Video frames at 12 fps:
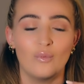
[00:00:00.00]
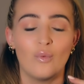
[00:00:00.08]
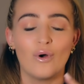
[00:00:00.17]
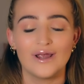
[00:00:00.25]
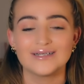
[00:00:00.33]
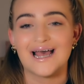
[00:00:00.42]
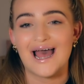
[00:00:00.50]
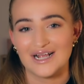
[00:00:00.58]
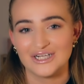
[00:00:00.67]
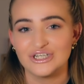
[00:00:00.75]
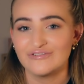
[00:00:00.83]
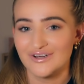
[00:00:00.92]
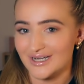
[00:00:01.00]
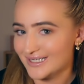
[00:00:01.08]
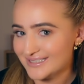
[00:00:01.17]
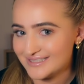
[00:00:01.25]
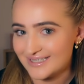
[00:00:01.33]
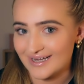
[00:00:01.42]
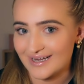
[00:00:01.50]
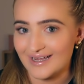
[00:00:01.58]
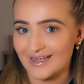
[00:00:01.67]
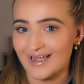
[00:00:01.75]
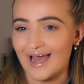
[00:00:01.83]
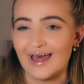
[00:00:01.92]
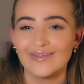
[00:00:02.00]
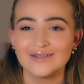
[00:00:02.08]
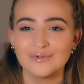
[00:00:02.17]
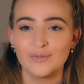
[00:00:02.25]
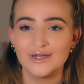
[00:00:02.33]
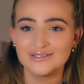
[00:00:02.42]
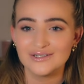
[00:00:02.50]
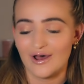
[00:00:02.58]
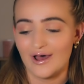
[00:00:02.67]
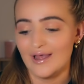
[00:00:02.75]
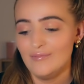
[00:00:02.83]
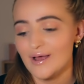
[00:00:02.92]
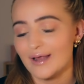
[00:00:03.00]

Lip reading: what is actually realistic at this moment in time,